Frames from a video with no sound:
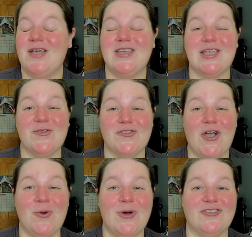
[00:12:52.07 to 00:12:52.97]
Thank you
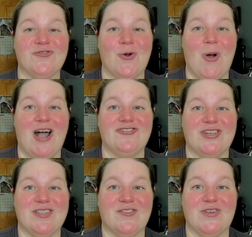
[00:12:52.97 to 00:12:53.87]
so much for
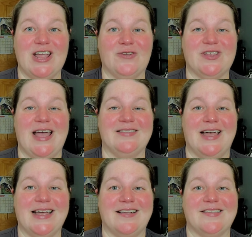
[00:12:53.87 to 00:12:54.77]
watching this video today.
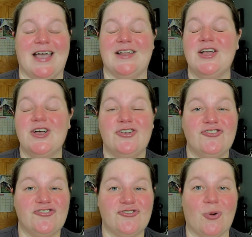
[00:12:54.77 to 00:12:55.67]
Like I said,
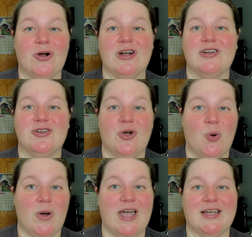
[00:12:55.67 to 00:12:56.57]
short,
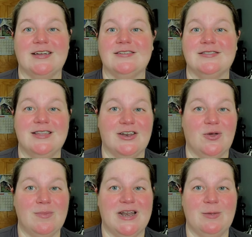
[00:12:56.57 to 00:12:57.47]
quick,
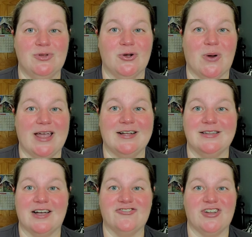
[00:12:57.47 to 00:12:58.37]
little mini Blu-ray
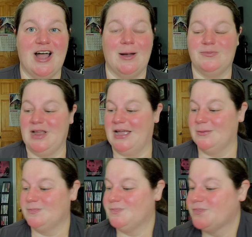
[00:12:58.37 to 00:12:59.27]
collection update,